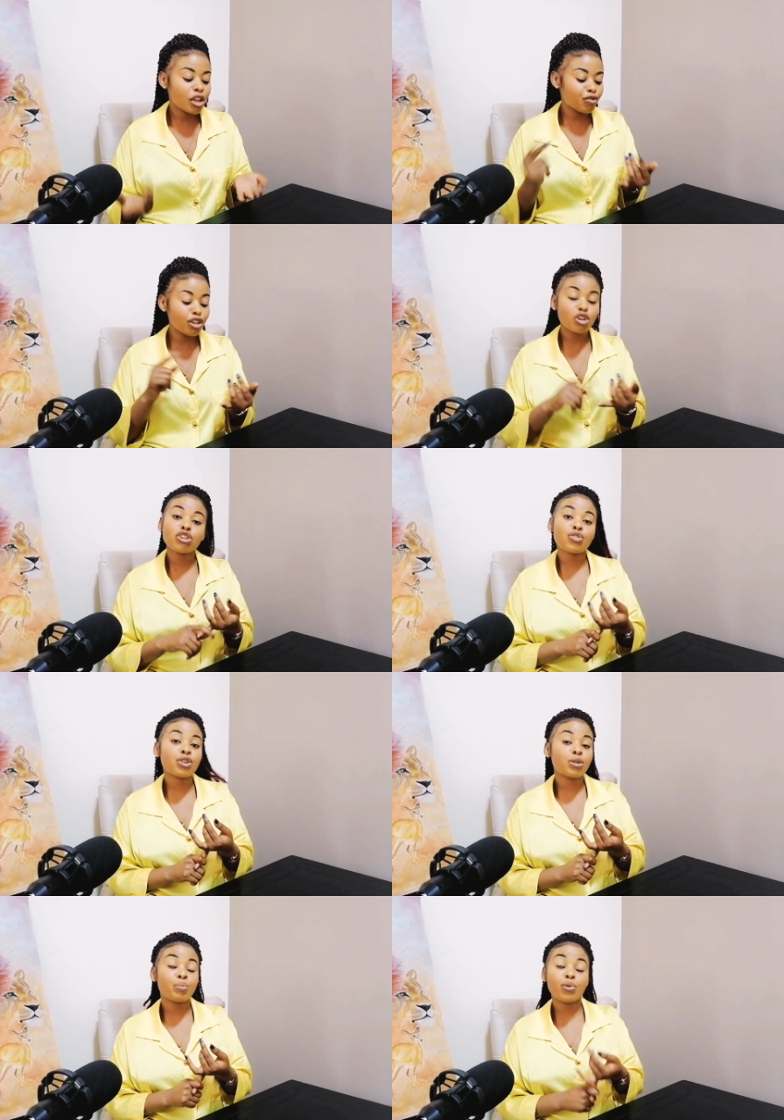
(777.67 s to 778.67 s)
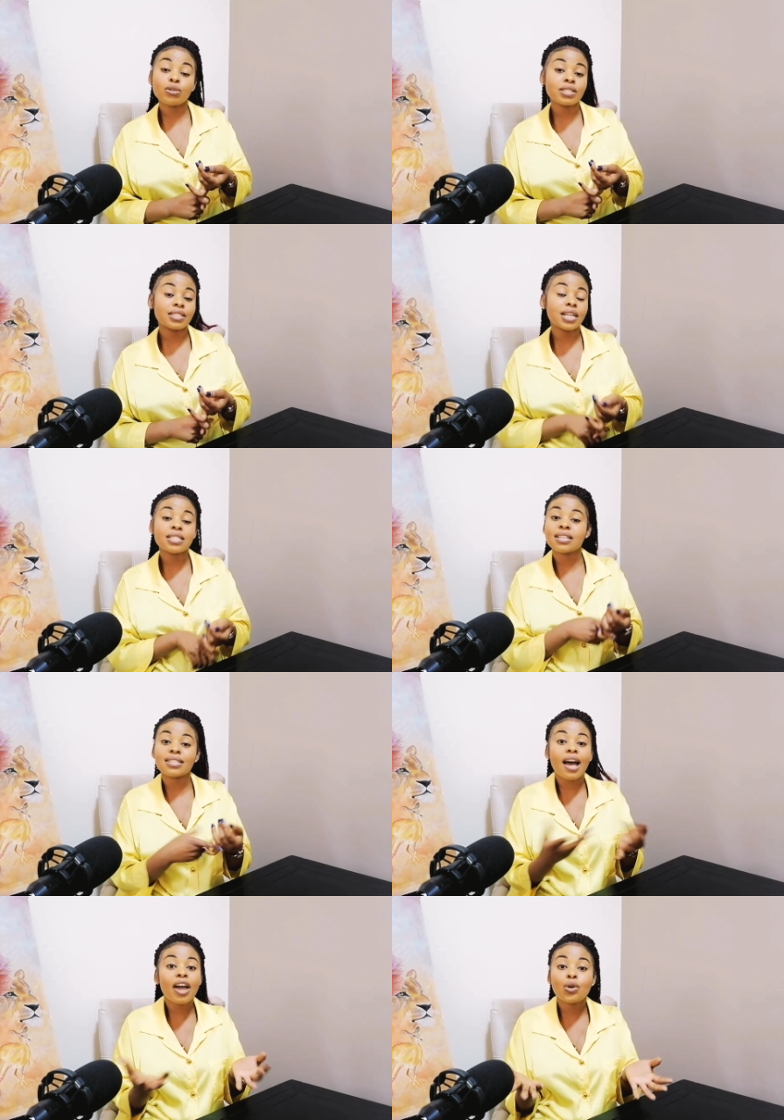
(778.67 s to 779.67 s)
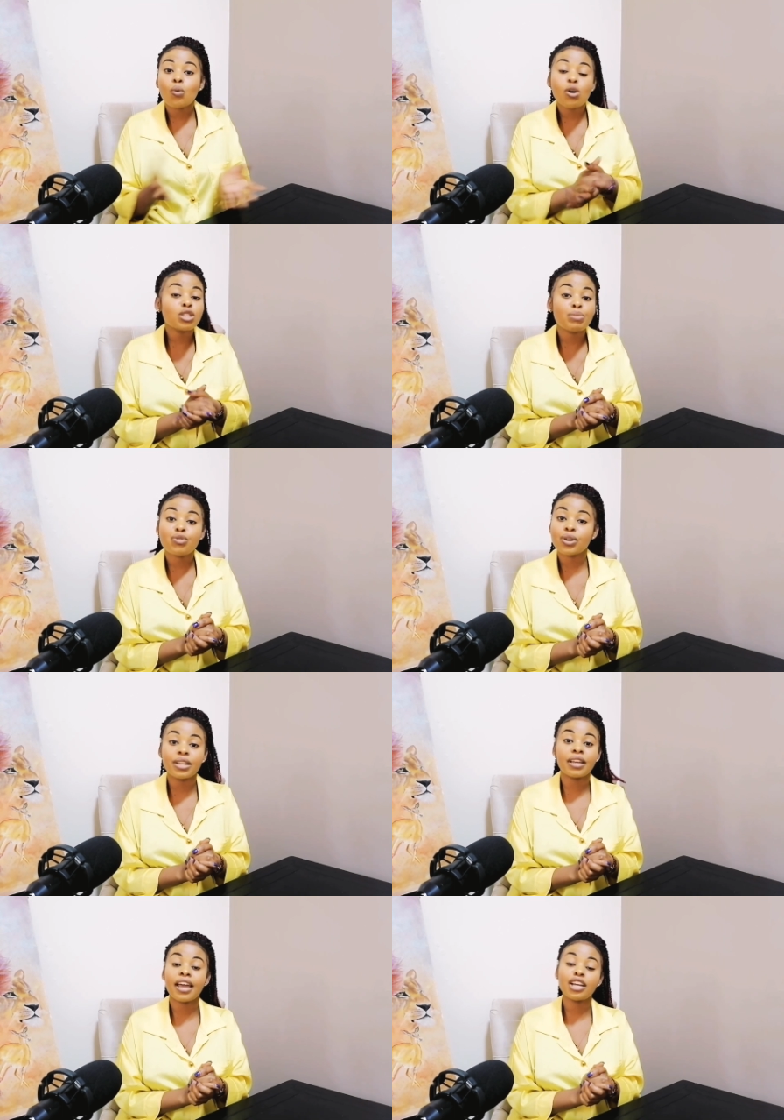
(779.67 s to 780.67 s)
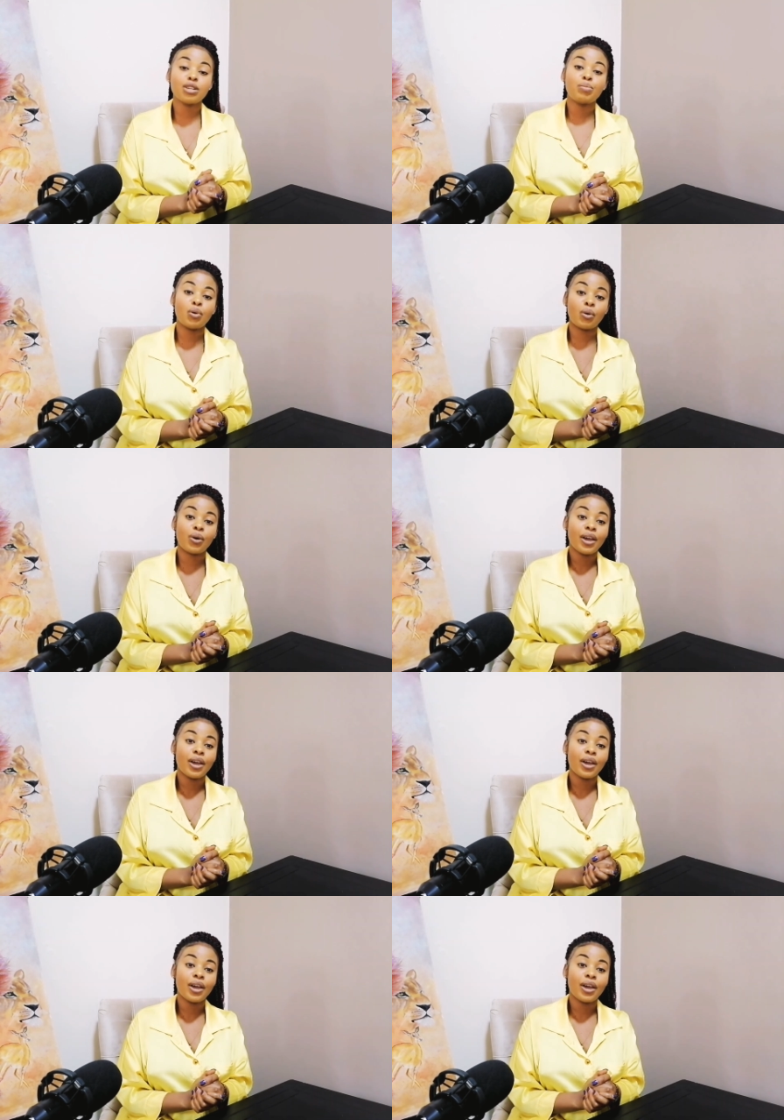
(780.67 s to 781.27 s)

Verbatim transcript: If they don't read books, just as I won't be reading any book.